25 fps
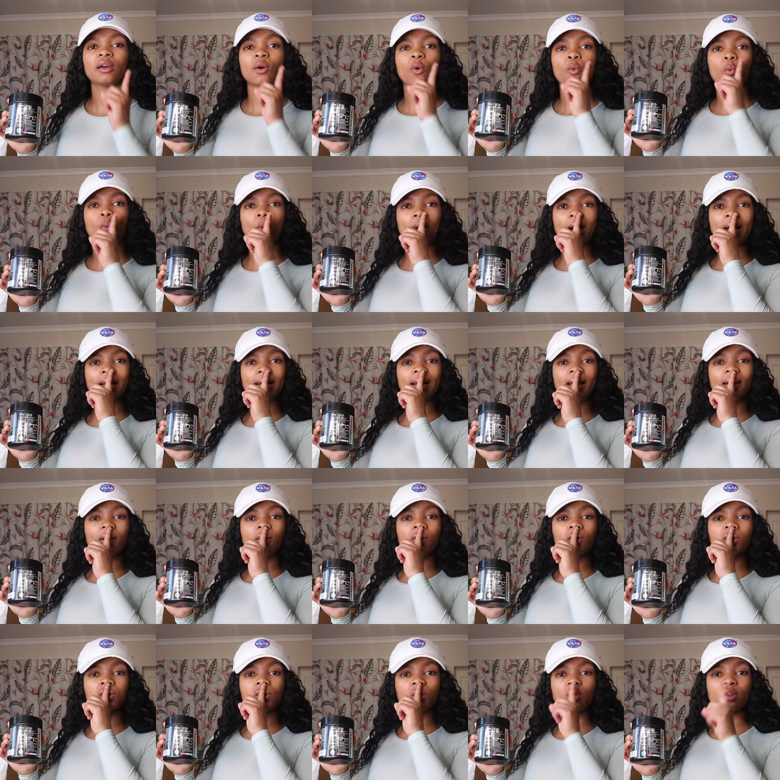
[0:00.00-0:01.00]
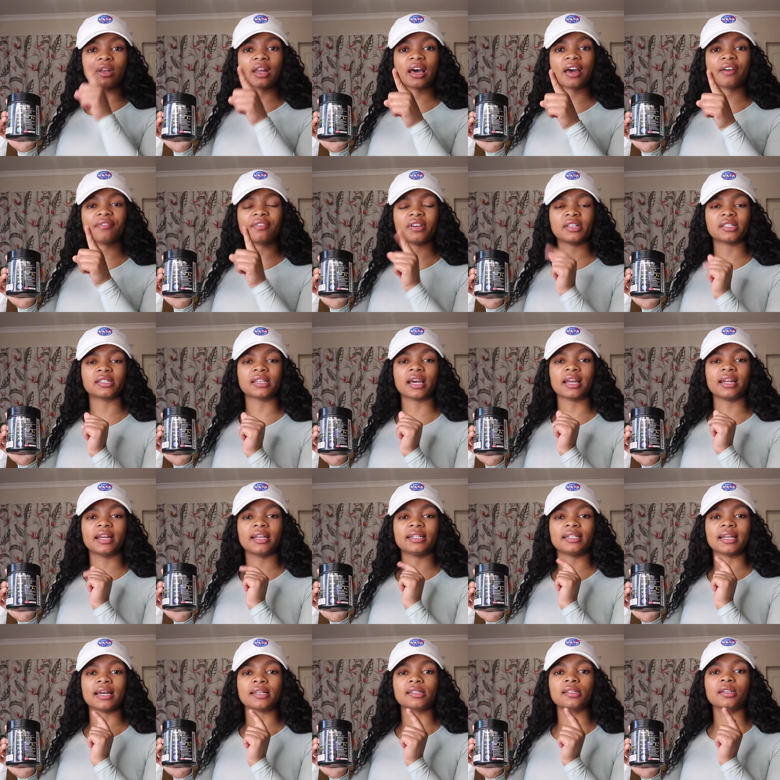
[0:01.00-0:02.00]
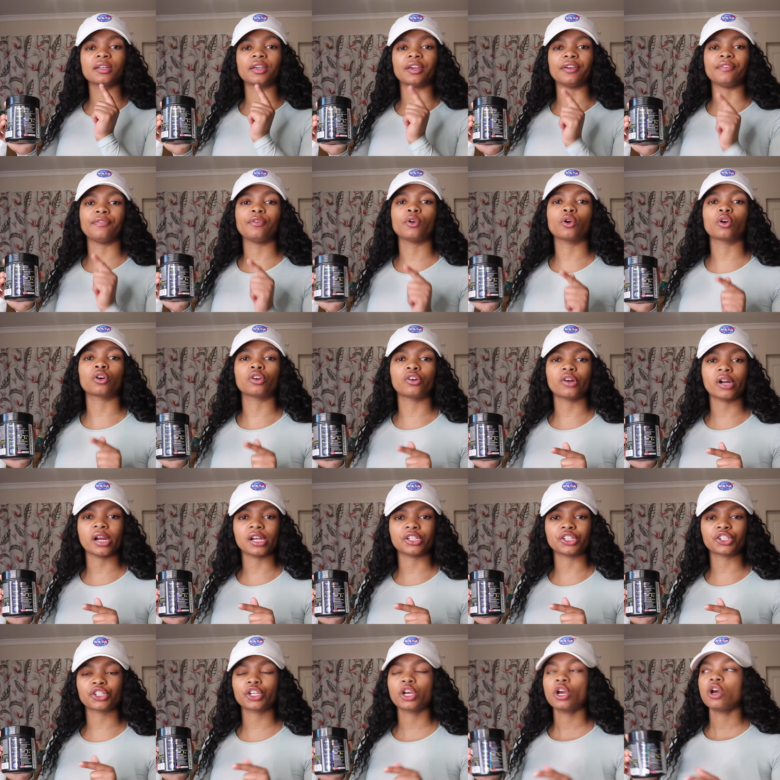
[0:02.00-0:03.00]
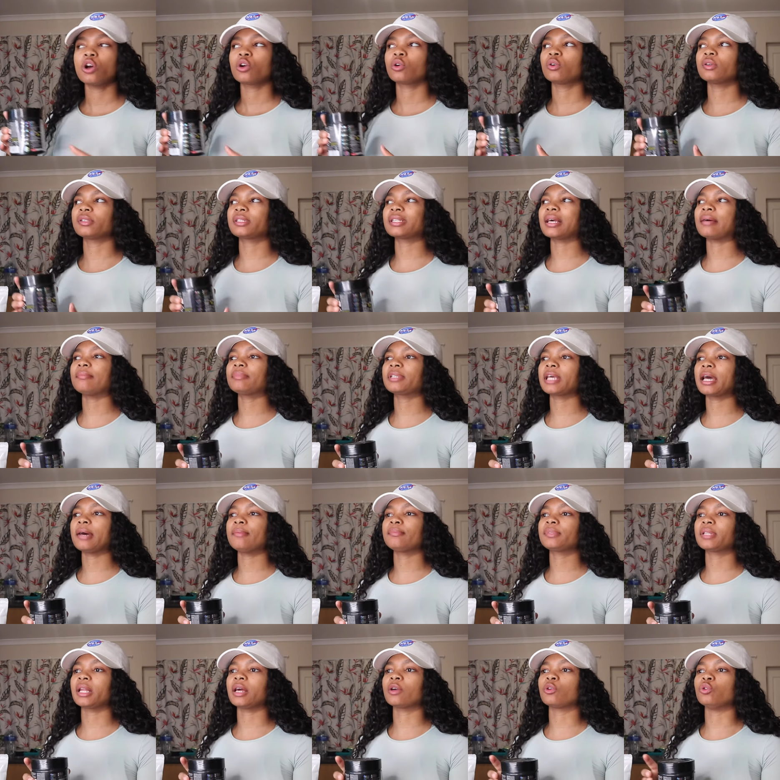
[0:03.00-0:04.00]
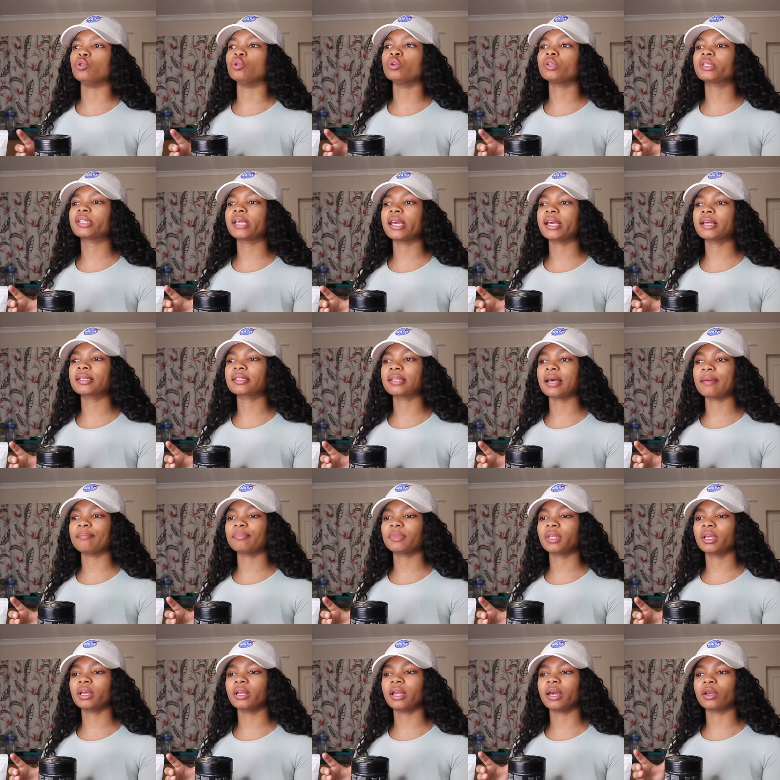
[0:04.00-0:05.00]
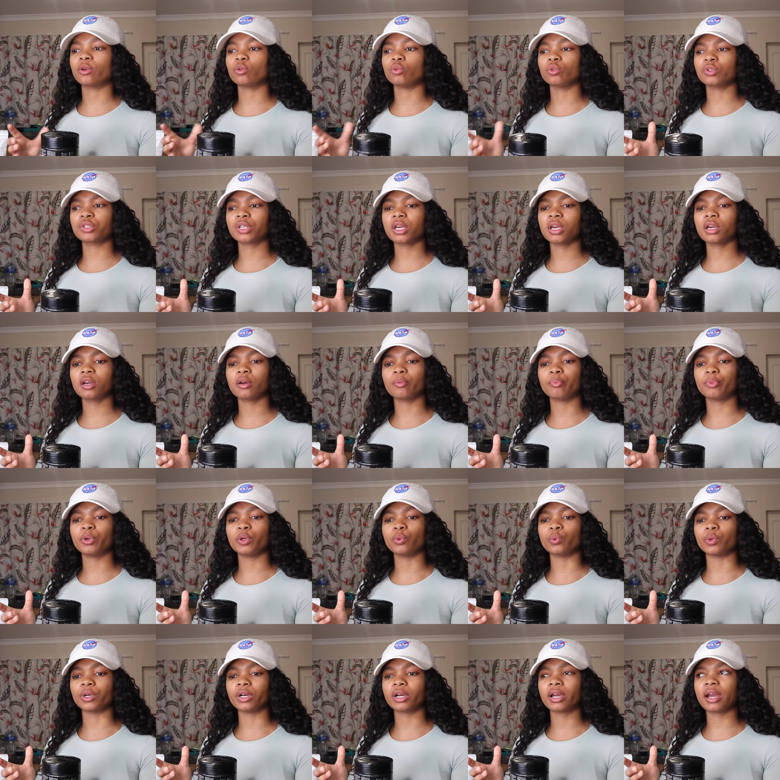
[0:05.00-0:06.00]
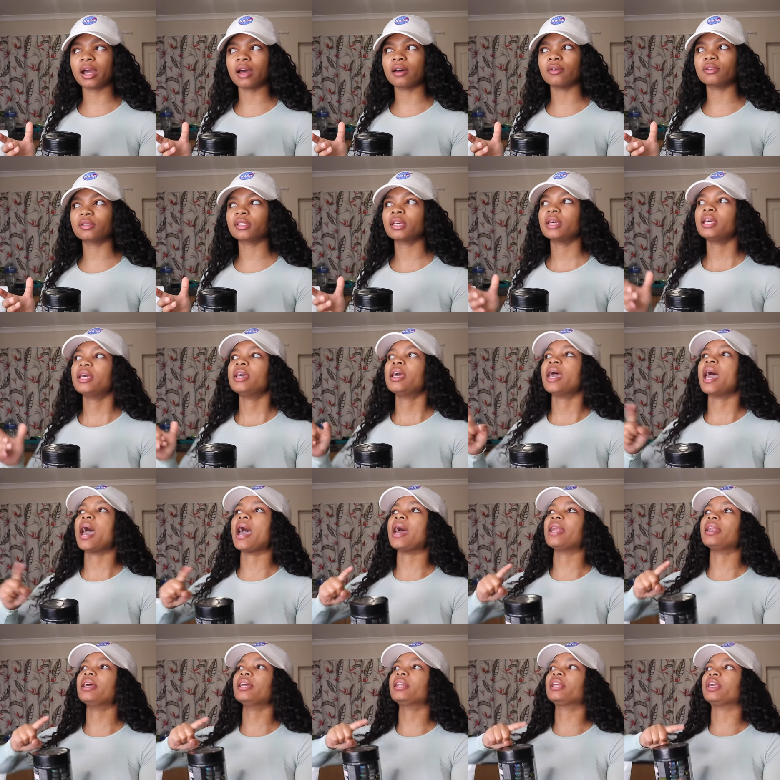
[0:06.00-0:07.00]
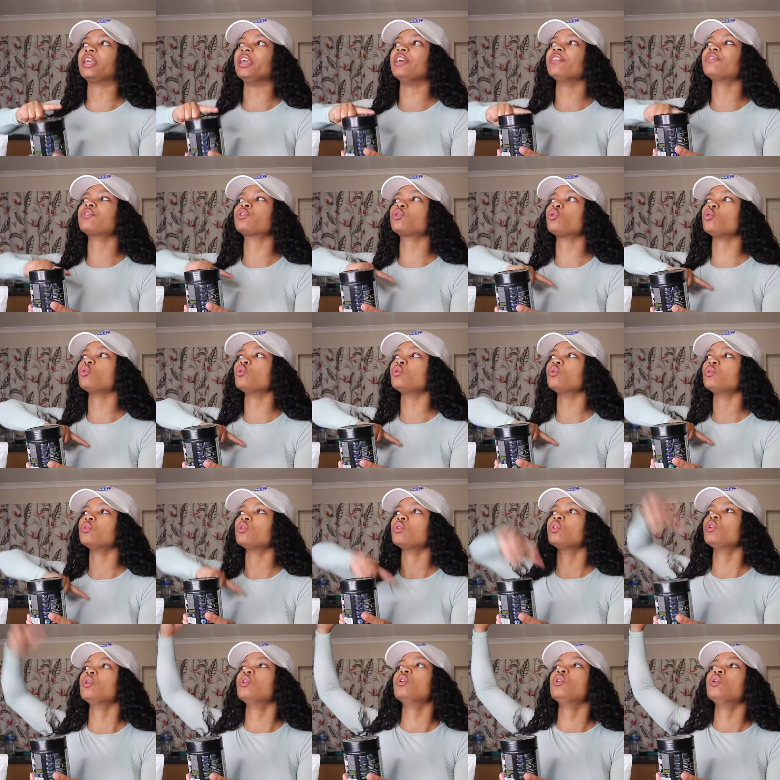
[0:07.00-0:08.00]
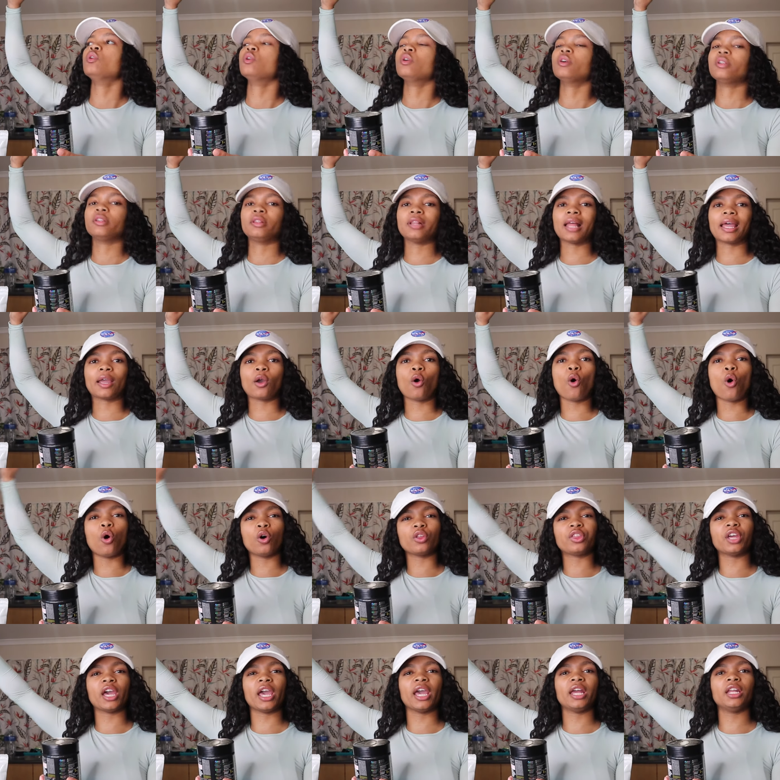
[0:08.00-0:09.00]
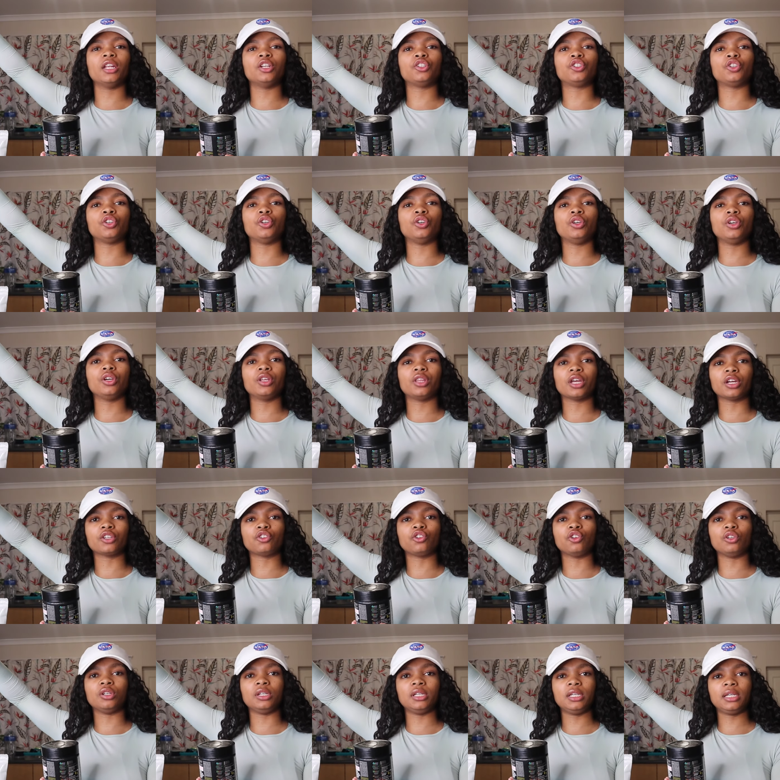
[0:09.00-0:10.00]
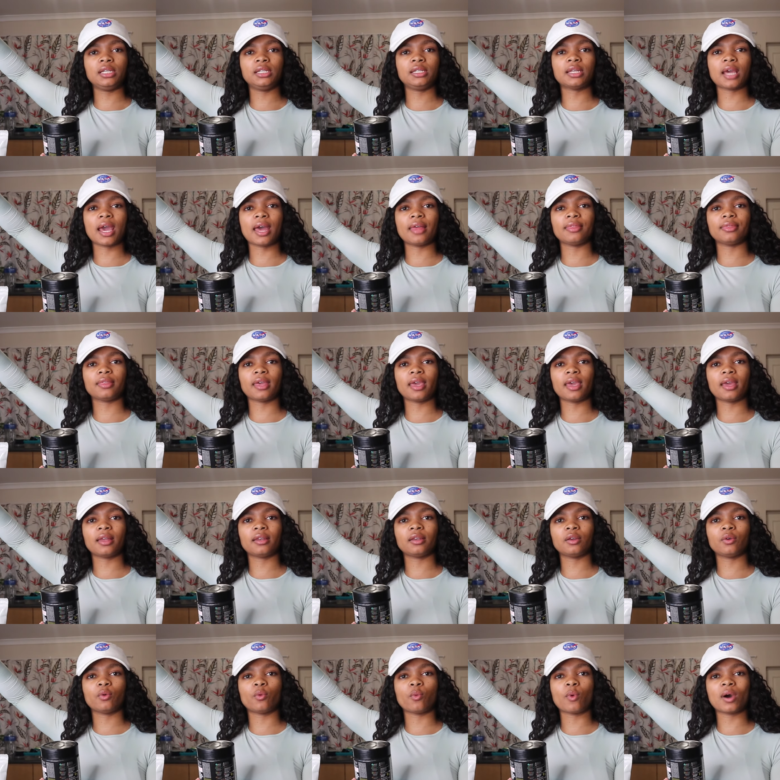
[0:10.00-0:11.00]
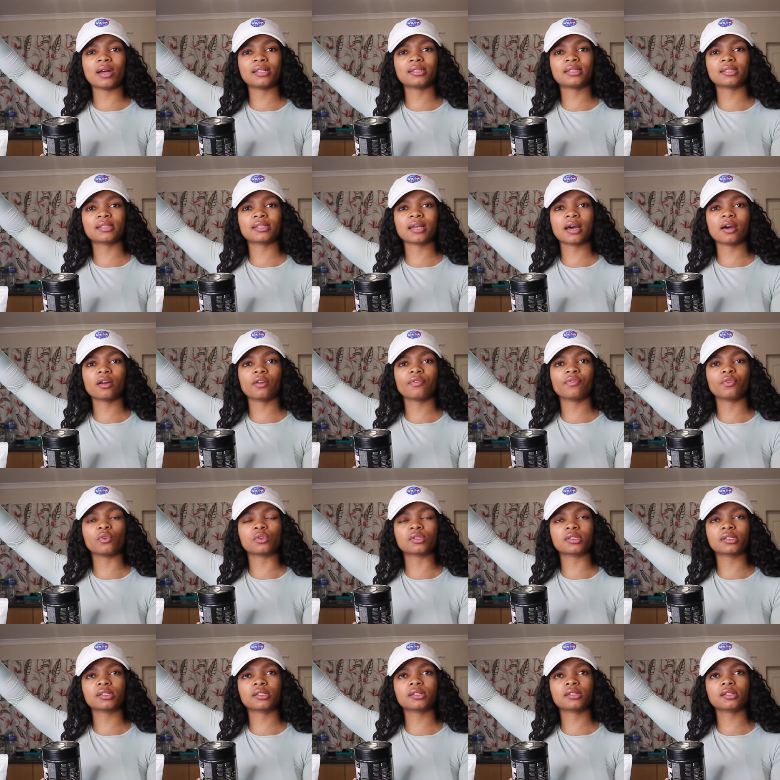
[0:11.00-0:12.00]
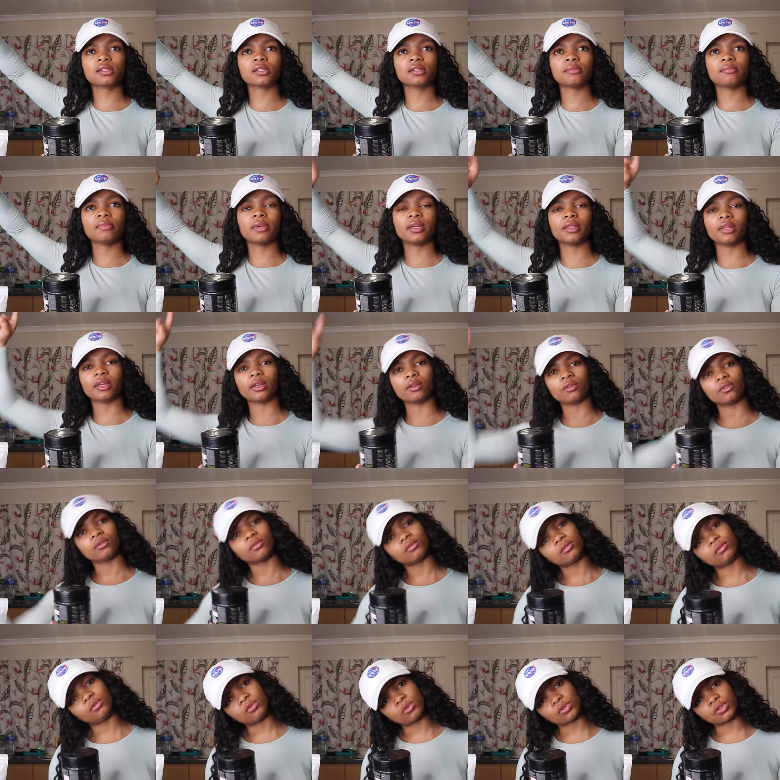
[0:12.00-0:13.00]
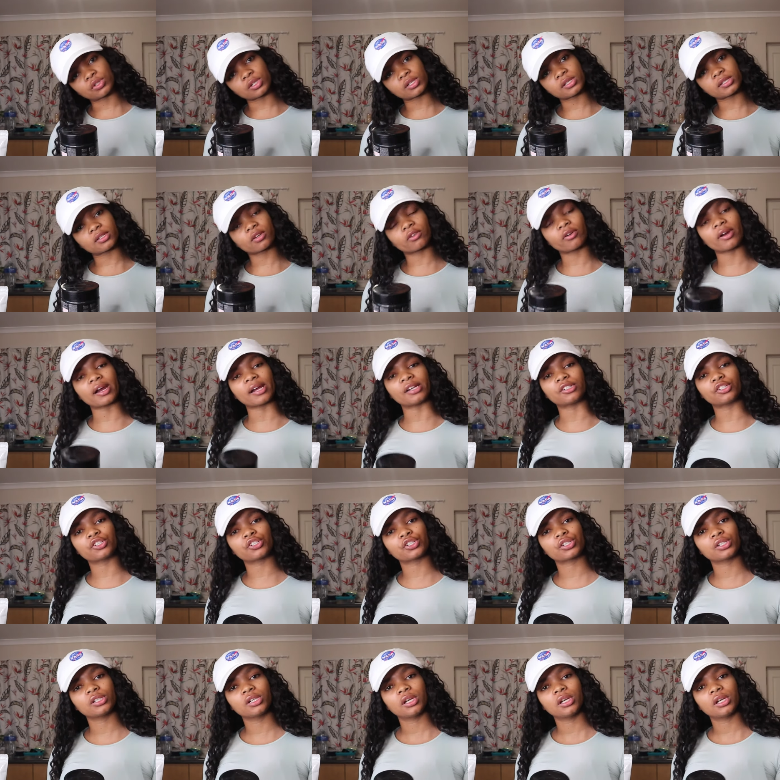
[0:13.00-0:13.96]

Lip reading: what I also love is that it doesn't give you a crash, because sometimes like you'll take something, like you'll take a pre-workout and it gives you like all the energy that you need, and then once it's out of your system and then you just crash.